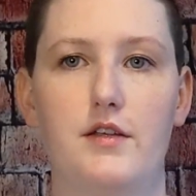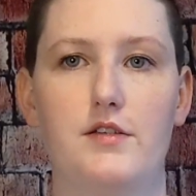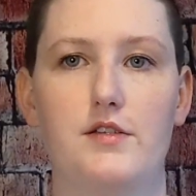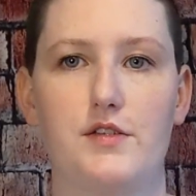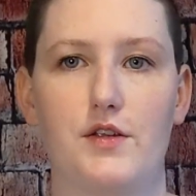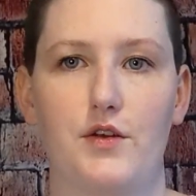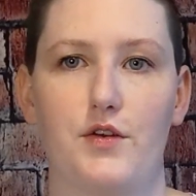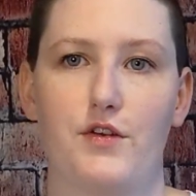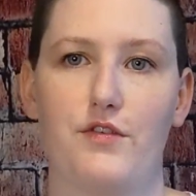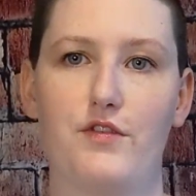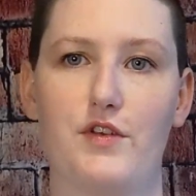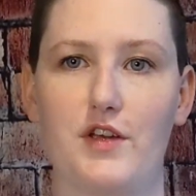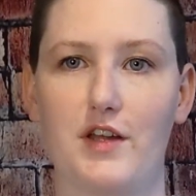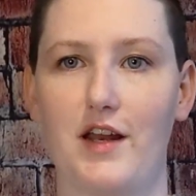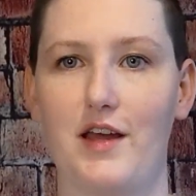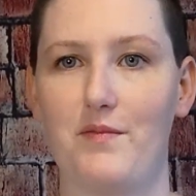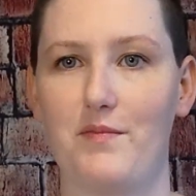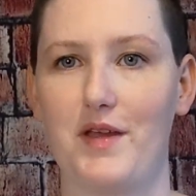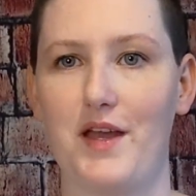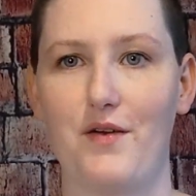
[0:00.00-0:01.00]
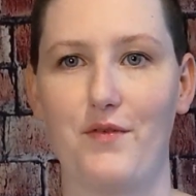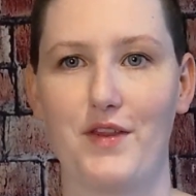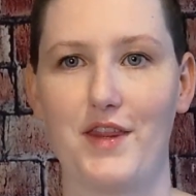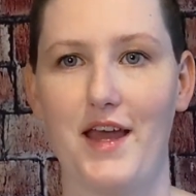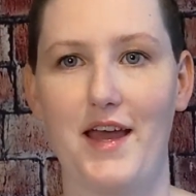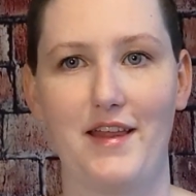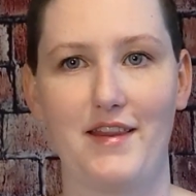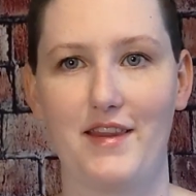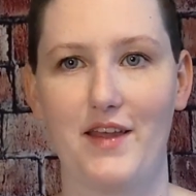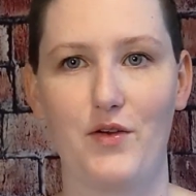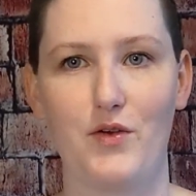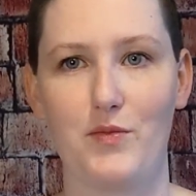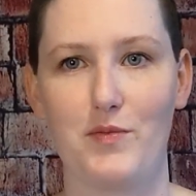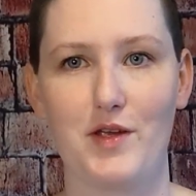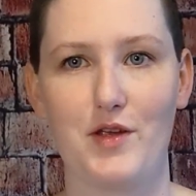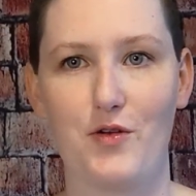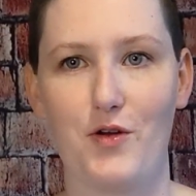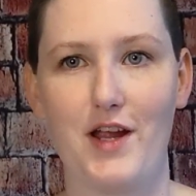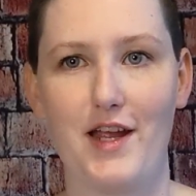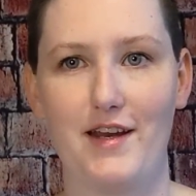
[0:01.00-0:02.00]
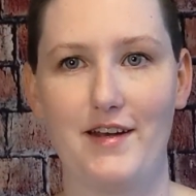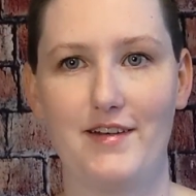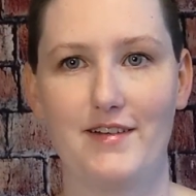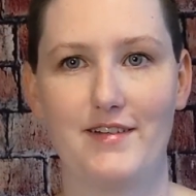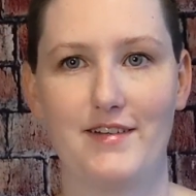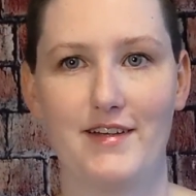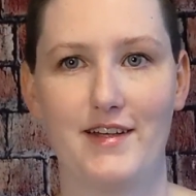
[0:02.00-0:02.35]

So if you could help me out with that, that would be great.